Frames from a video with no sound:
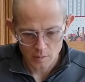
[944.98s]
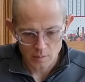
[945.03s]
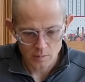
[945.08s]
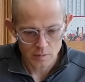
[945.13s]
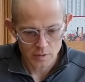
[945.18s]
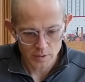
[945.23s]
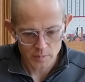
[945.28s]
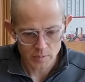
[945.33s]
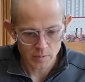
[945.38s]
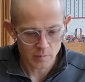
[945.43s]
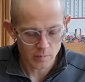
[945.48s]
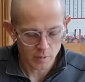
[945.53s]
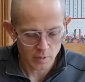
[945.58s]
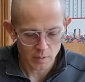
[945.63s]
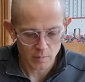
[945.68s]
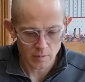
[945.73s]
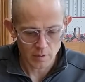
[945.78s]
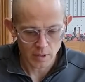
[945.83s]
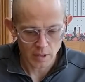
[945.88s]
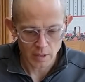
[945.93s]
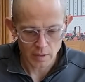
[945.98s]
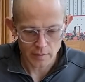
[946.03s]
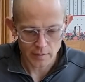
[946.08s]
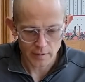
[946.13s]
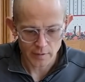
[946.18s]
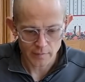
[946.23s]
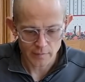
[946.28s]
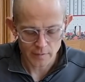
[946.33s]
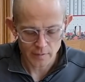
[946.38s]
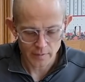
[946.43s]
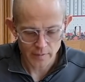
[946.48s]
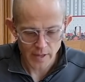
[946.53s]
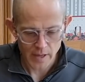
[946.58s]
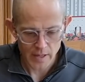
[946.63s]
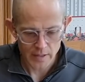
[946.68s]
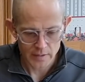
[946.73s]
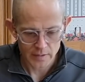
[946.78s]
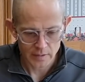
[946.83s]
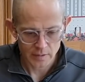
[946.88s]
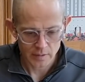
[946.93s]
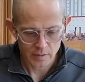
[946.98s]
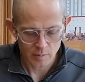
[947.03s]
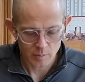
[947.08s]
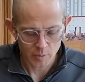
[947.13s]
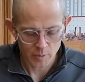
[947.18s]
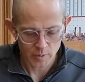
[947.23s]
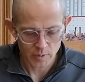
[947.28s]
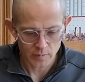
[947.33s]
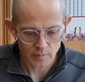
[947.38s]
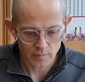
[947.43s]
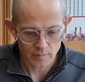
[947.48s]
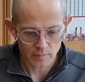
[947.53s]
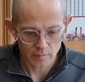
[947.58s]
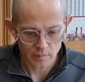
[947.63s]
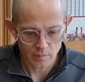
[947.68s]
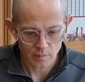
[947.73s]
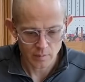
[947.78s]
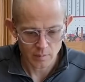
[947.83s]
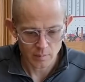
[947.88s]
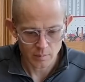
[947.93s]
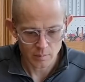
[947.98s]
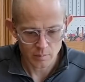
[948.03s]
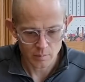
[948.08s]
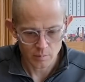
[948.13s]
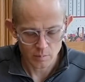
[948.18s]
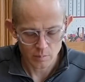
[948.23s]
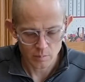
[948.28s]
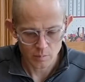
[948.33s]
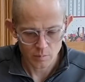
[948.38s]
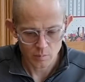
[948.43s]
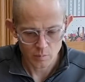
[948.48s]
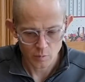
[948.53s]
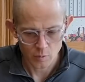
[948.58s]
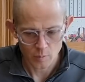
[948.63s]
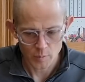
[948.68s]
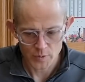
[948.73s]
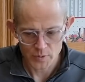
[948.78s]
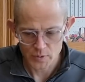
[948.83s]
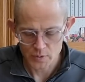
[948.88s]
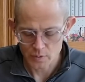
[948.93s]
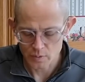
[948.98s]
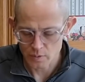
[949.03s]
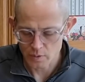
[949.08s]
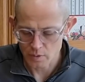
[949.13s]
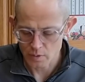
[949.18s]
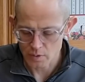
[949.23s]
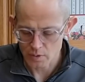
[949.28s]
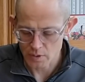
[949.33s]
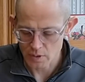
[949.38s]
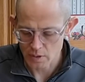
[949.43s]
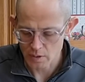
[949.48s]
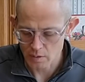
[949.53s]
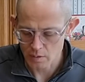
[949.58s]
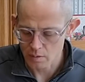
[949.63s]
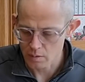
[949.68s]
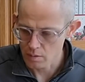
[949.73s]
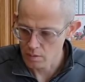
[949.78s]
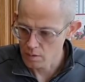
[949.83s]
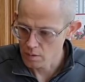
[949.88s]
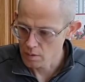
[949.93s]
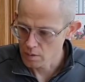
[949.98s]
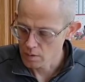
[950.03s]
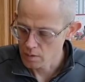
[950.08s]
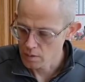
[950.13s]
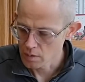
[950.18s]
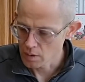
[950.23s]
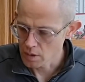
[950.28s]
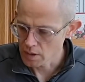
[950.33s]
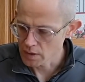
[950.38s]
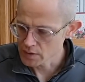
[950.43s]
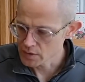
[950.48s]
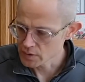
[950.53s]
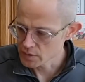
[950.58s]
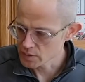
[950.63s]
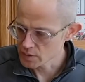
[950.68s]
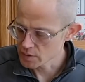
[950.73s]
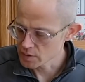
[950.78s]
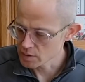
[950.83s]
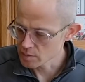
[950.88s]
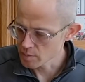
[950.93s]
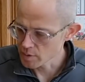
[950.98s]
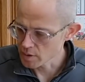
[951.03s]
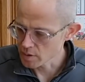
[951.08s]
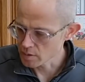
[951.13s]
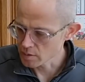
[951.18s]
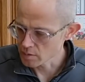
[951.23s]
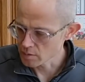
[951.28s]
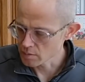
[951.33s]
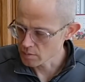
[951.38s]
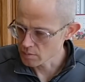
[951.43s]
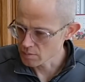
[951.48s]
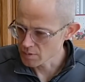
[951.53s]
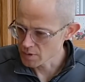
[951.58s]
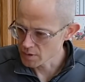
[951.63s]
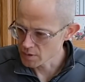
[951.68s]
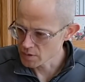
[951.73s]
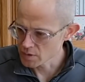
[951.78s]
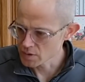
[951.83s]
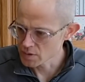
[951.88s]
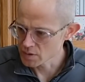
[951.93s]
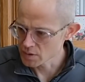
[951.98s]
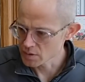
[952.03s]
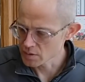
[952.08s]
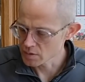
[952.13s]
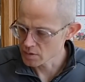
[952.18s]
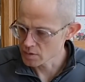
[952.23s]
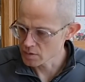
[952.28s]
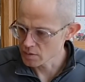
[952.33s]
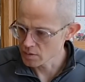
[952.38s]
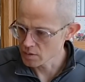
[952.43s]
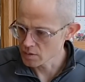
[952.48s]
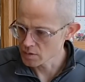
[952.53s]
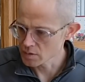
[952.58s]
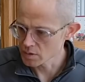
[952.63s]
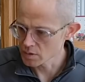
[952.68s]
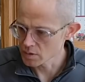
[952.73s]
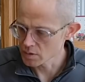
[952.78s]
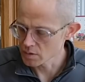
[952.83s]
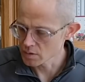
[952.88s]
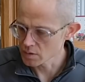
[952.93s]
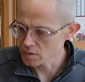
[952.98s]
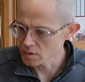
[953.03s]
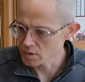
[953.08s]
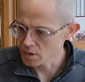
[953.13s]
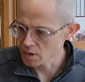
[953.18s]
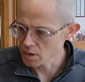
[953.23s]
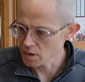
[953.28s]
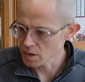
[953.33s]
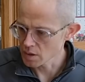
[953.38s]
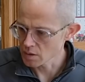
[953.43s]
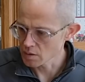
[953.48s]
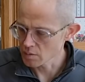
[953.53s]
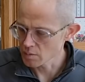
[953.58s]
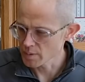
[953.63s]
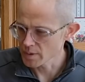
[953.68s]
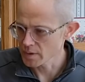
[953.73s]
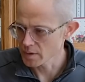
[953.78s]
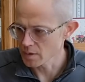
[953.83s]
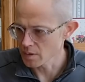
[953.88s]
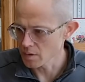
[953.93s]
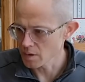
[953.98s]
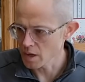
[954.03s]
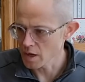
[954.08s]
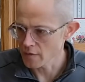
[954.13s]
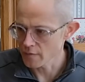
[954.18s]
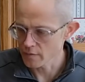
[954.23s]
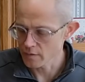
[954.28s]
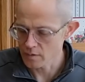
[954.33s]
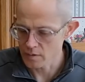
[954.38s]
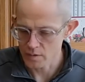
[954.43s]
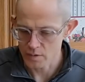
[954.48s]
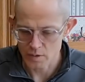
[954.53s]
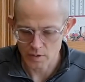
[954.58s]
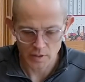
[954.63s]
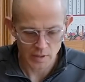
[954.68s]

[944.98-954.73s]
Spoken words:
She's been really, really healthy for the last couple of, almost 2 years now. I guess it was just under 2 years ago that she had, or about a year and a half ago that she